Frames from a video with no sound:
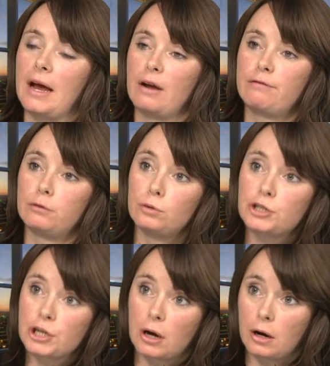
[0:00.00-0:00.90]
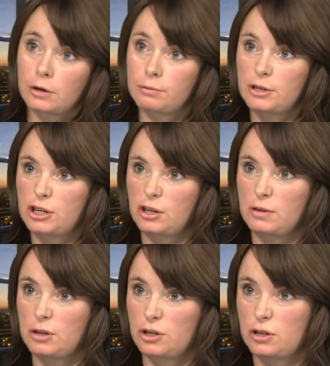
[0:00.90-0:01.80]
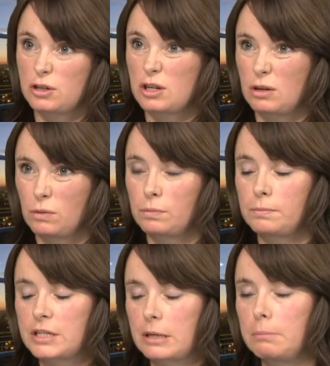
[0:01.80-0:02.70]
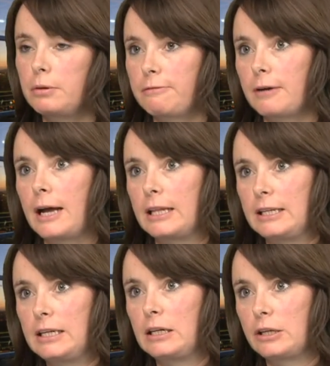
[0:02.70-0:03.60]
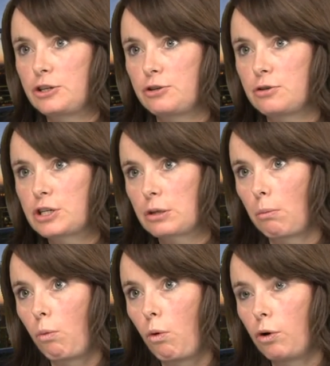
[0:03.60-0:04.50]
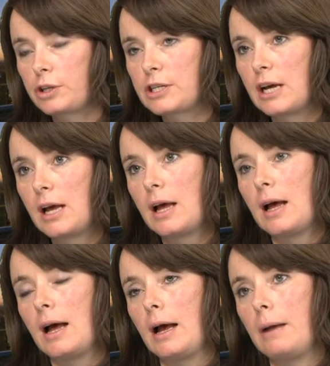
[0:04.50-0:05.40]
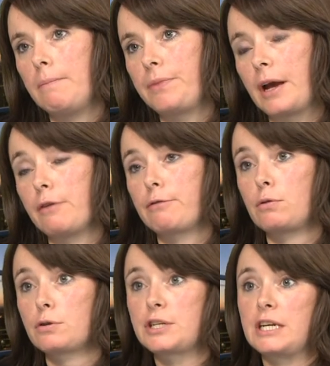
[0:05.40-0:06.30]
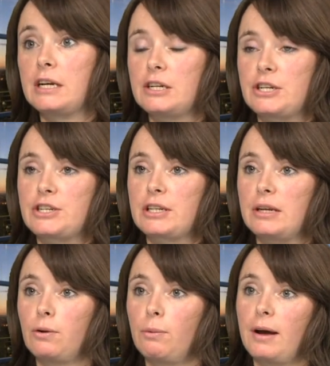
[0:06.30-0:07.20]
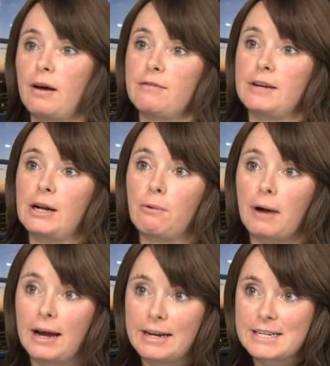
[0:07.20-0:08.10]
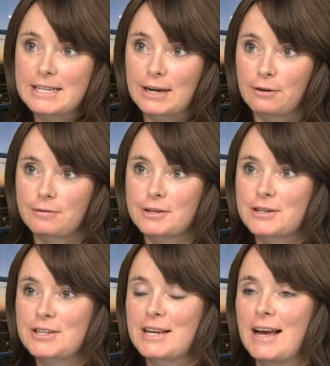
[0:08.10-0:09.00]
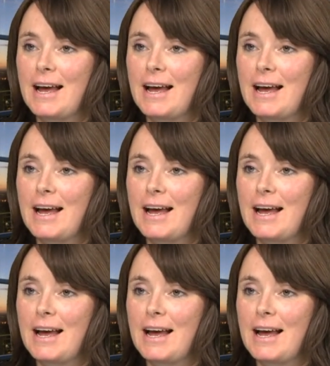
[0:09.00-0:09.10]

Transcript: a flow chart which should simplify the legal issues somewhat. And of course here at JISC Legal we have an inquiry service.